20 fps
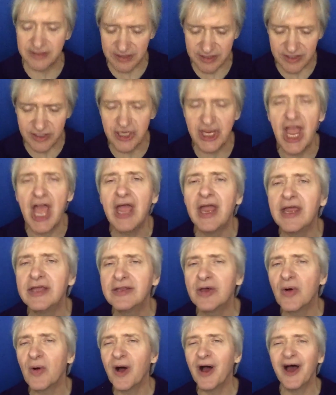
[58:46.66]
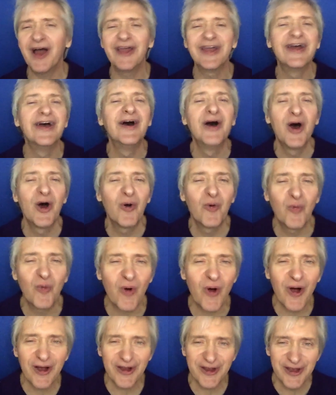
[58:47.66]
Yea, though I
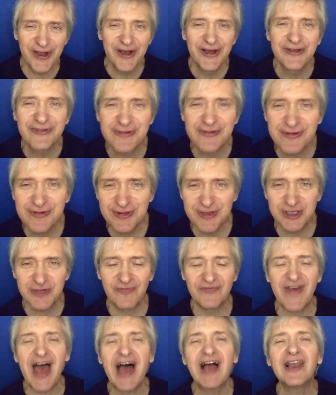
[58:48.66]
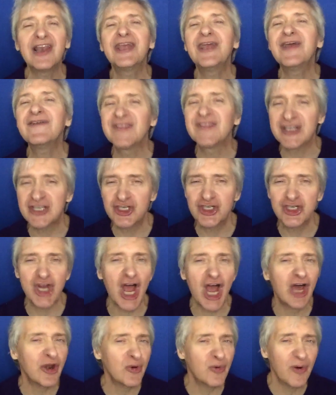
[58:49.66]
walk through the valley of the
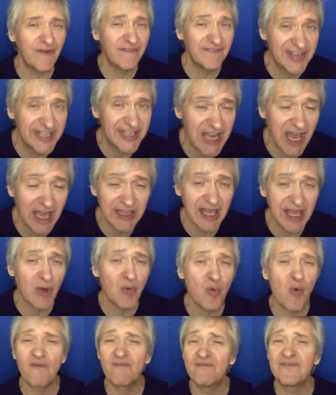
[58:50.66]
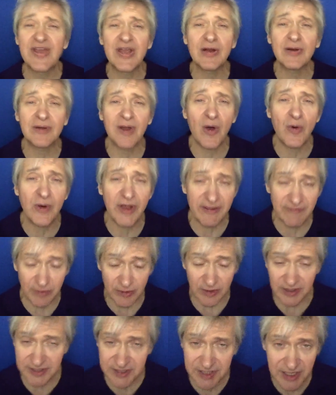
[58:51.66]
shadow of death, I will fear no
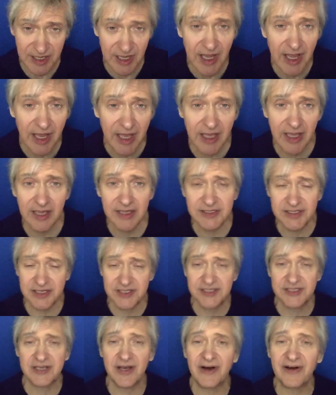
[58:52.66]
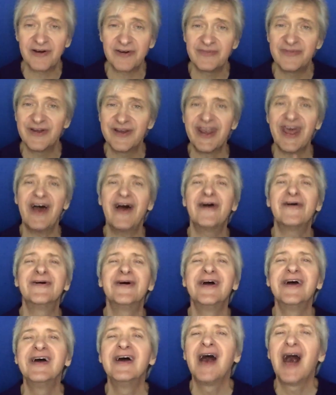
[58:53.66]
evil, is, is a psalm. But now
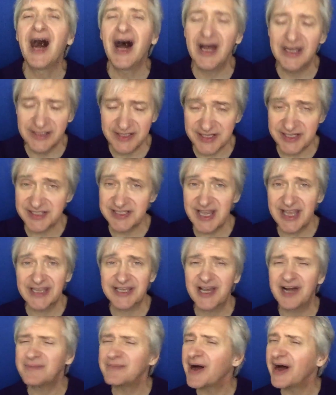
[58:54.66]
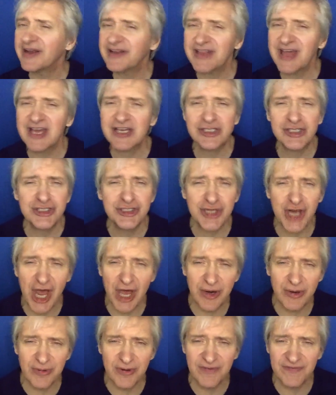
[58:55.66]
I just say, come out of that
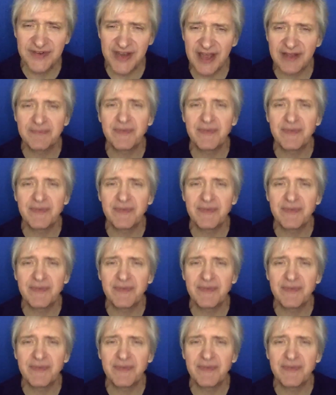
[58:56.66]
shadow of death.